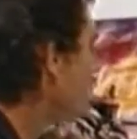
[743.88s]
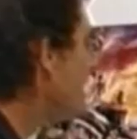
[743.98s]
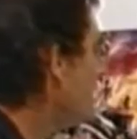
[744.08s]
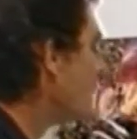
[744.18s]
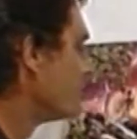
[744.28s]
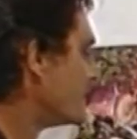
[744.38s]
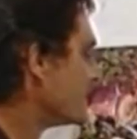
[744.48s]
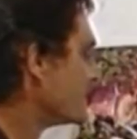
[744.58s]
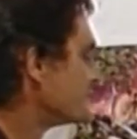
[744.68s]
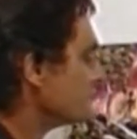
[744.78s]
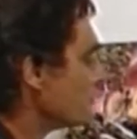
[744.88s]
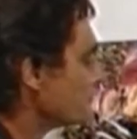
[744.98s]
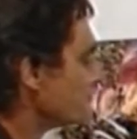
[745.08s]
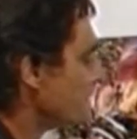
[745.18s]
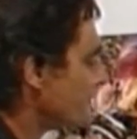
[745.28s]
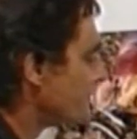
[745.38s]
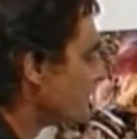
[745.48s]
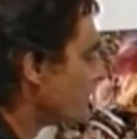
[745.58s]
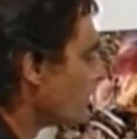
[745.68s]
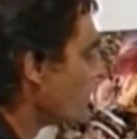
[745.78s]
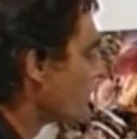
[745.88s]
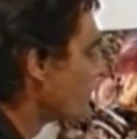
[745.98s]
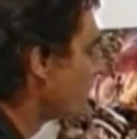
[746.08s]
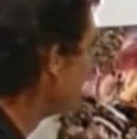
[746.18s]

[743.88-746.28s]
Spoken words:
outback scenes look better if they're a long, thin